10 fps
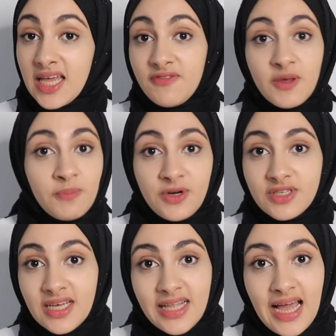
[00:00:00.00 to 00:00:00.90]
If the
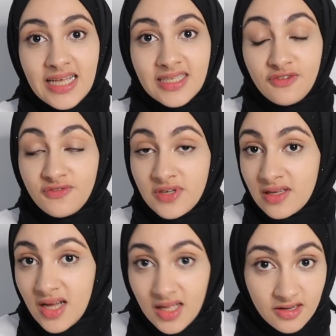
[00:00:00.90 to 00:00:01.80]
person has a different
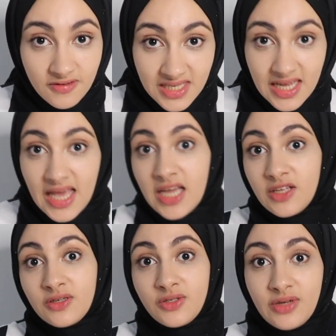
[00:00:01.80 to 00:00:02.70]
color of skin
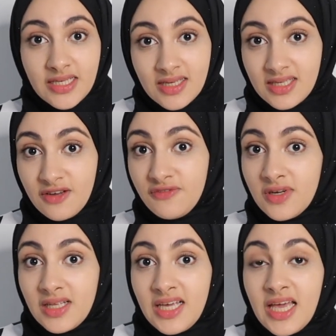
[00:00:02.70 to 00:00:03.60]
or dresses
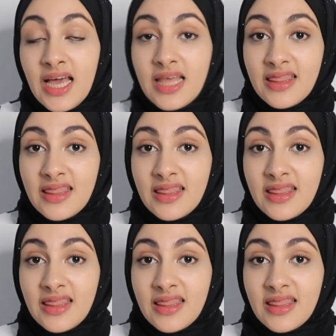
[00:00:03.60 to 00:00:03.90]
differently,